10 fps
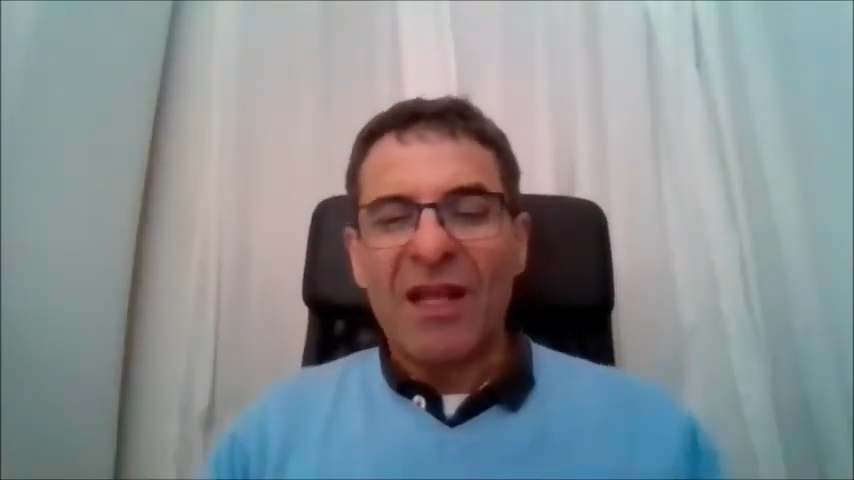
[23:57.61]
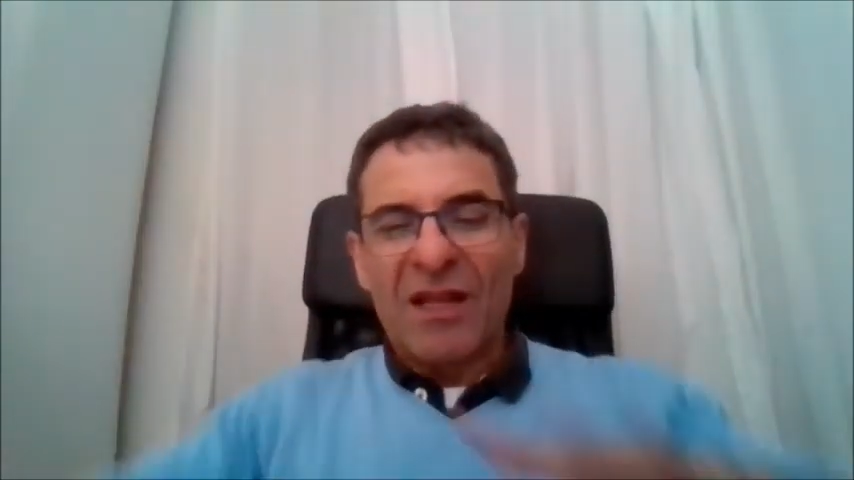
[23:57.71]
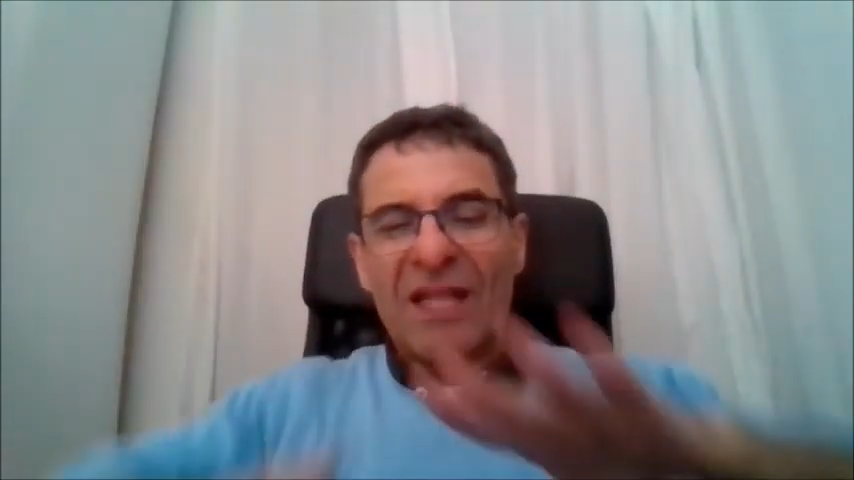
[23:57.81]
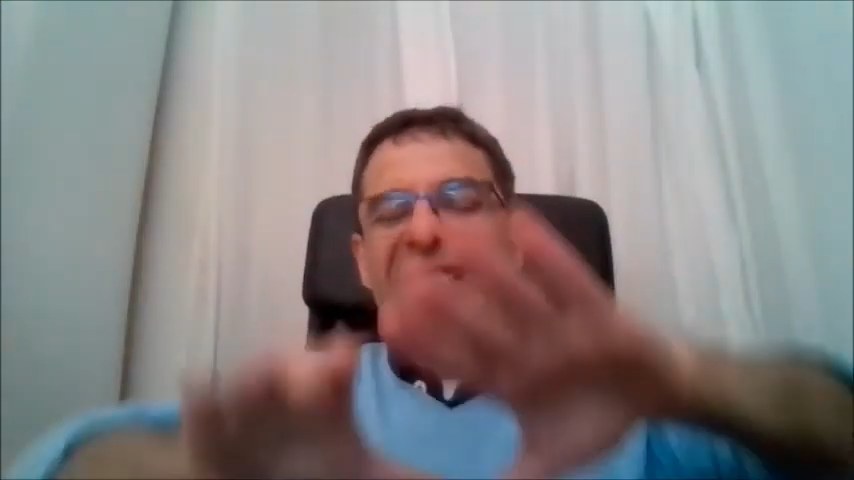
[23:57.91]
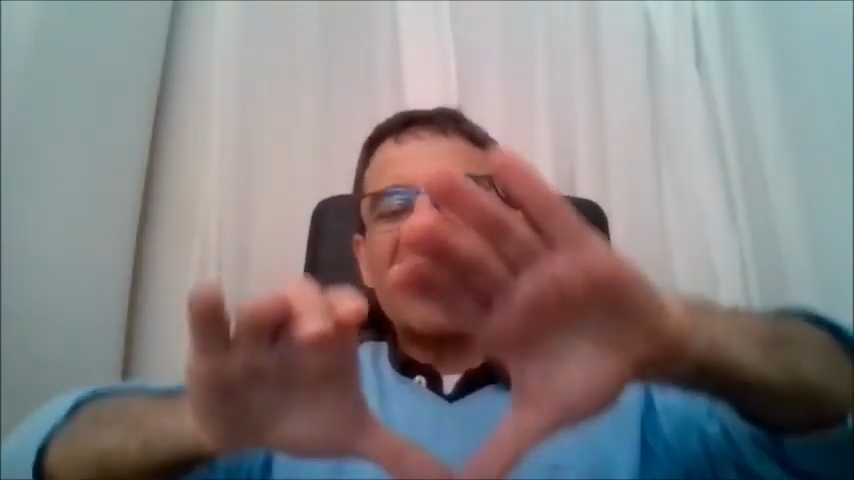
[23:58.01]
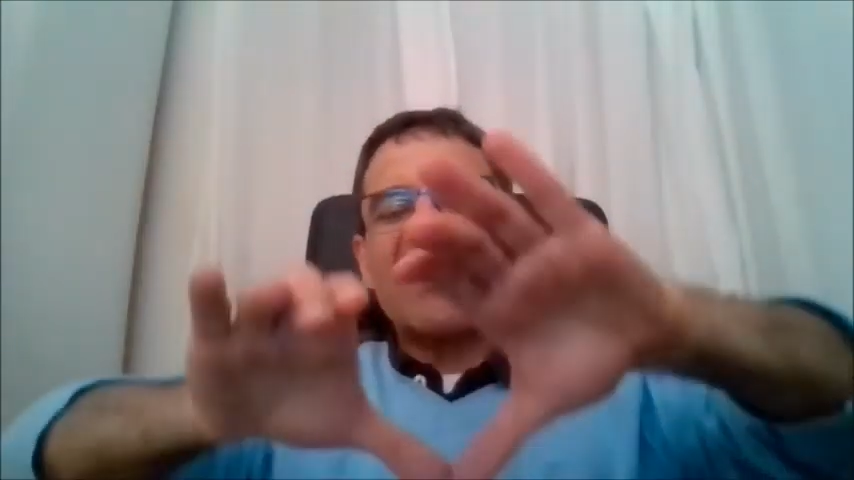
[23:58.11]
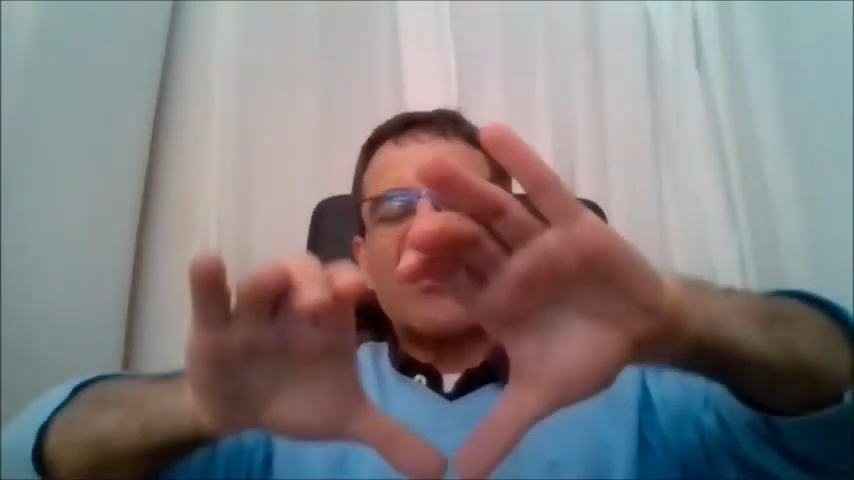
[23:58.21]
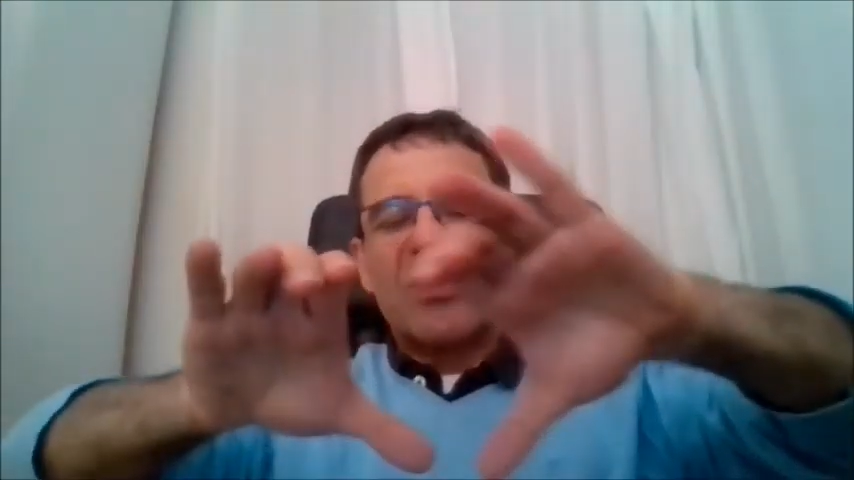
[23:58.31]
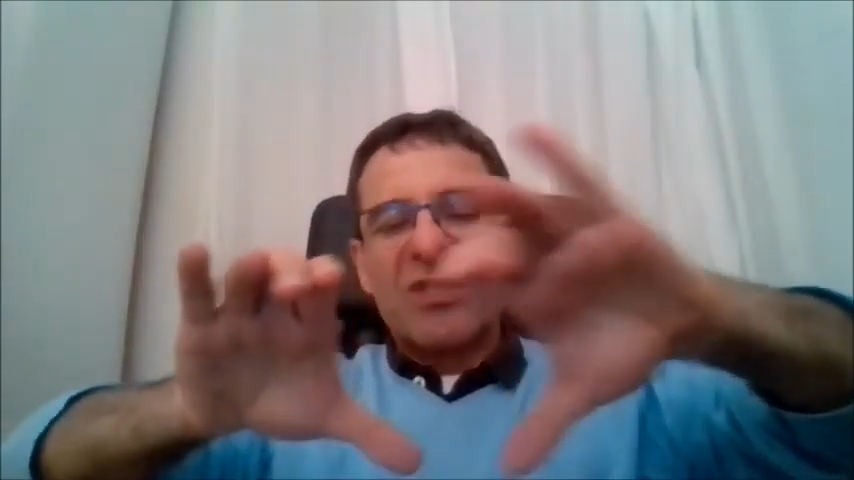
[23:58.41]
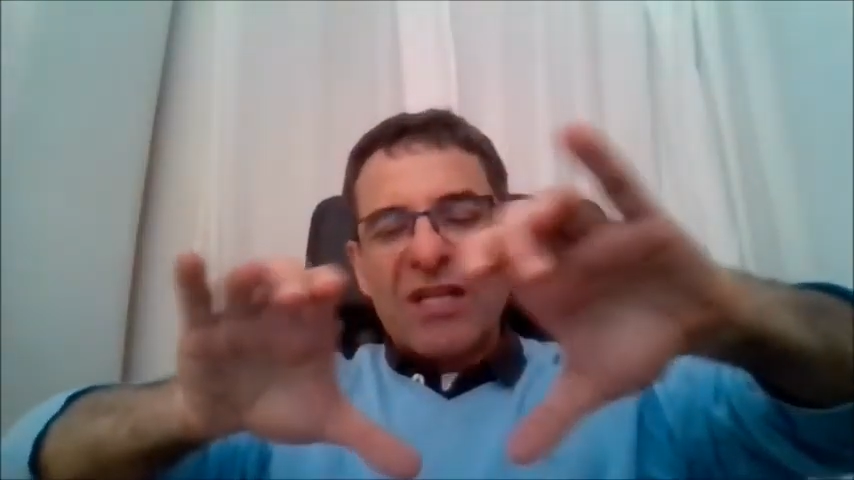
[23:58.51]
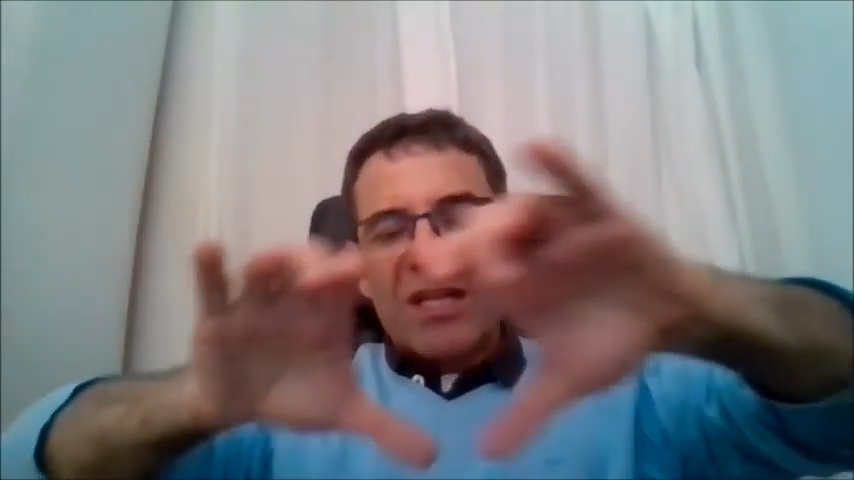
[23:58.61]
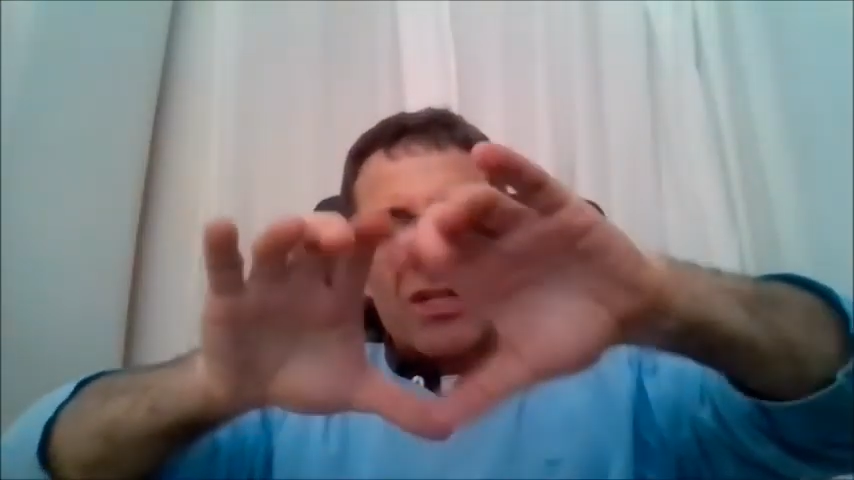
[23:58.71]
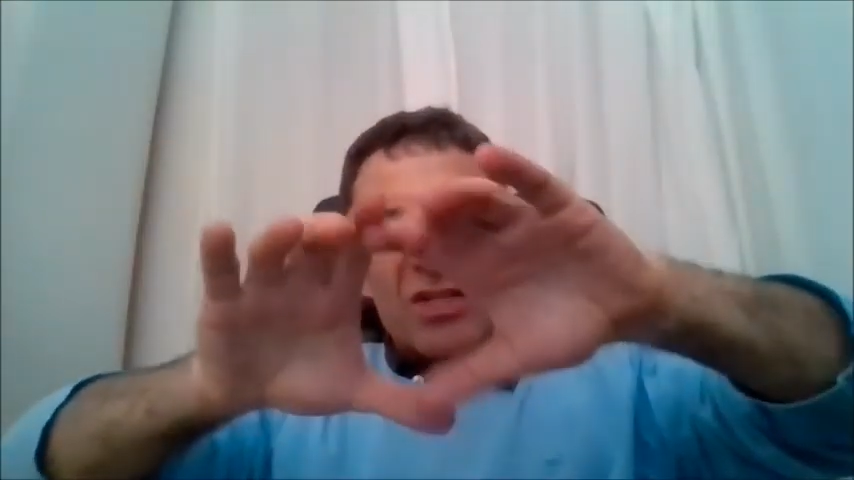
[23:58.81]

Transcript: Let's stick to